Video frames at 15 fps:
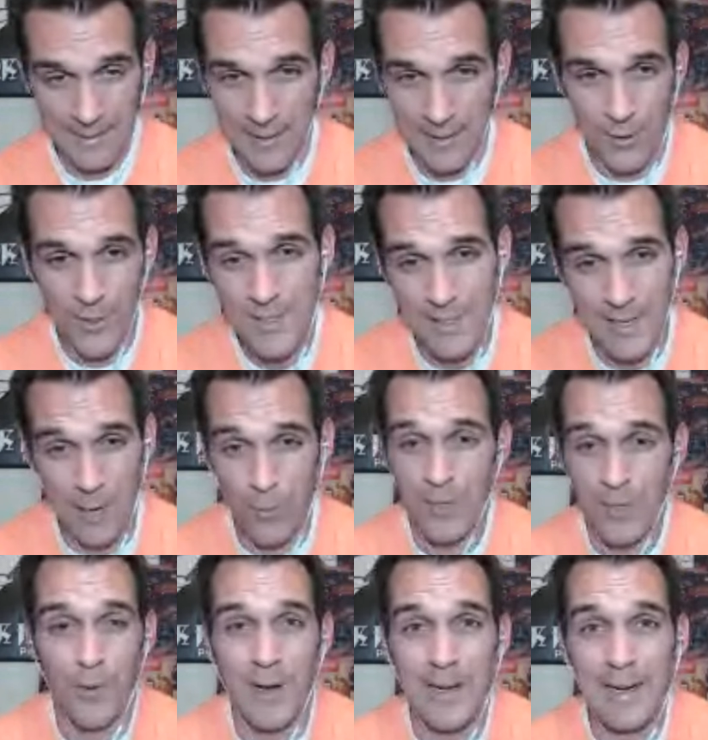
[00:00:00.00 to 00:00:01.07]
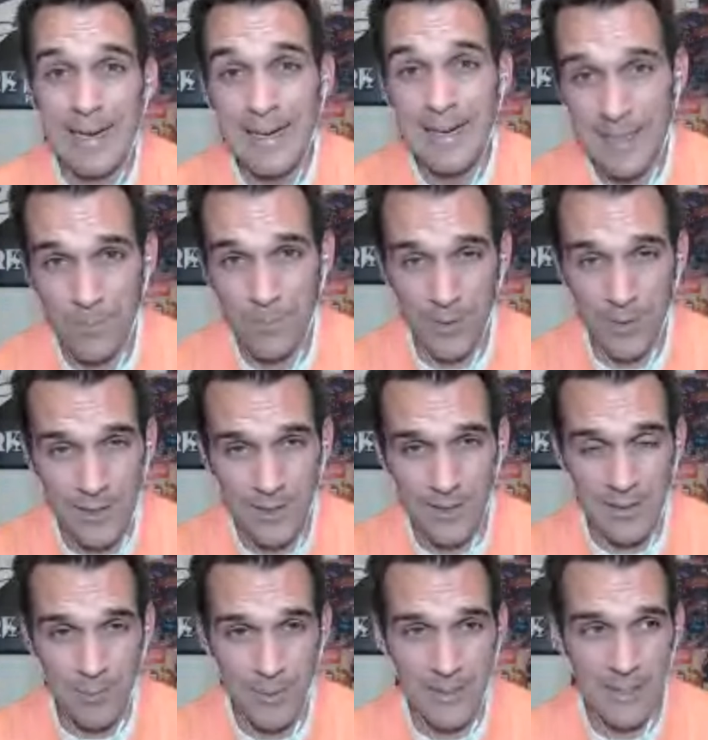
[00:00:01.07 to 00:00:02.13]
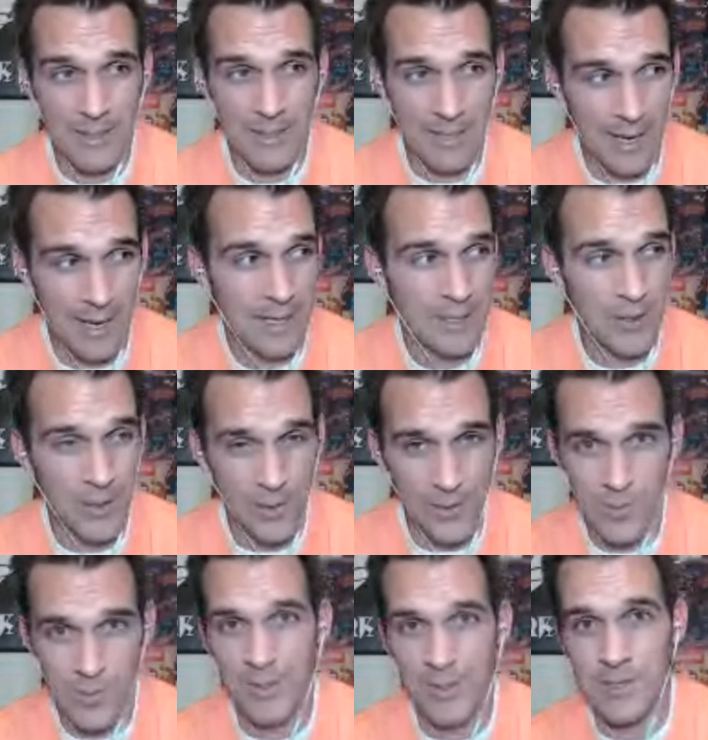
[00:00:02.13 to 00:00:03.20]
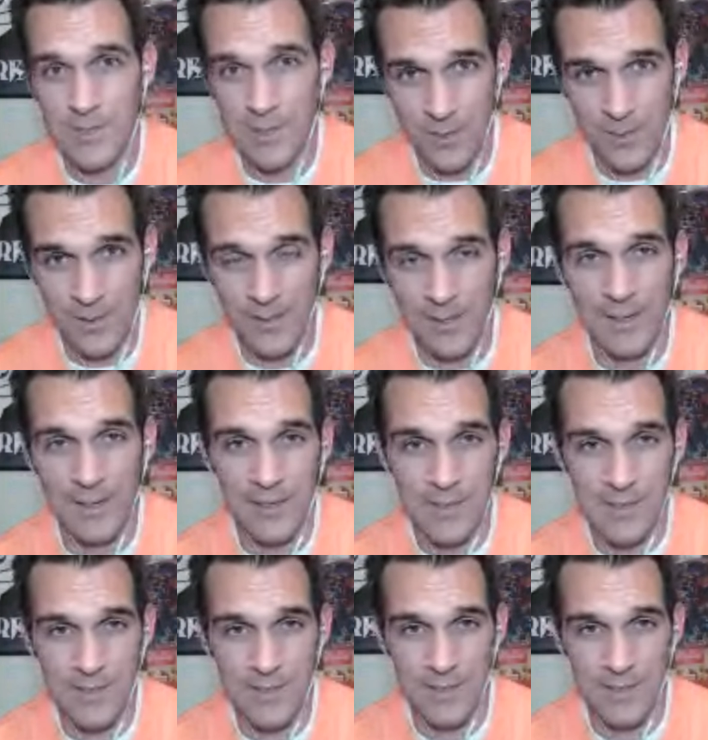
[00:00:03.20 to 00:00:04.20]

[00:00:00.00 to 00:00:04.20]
Chris and I wouldn't agree on anything politically, but the guy knows what he's doing, and he's,